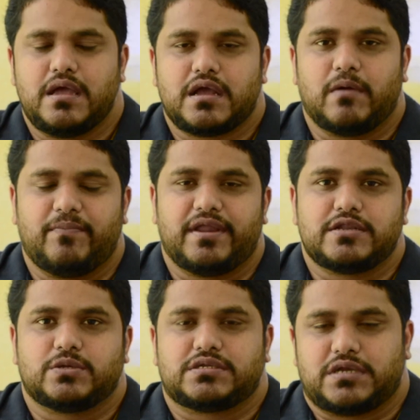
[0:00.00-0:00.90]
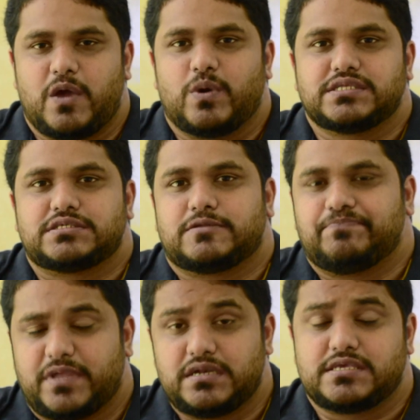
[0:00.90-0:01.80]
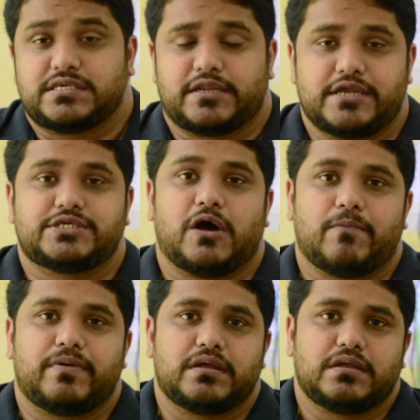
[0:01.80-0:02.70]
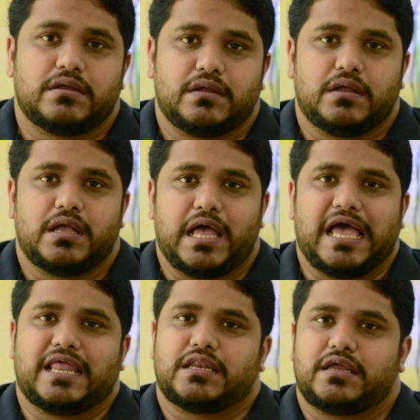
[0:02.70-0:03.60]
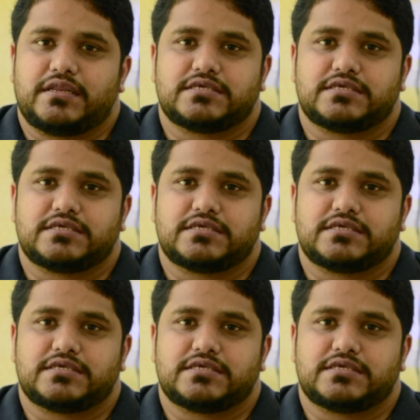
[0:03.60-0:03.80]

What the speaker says: Comparing to rivals, it does a great job and it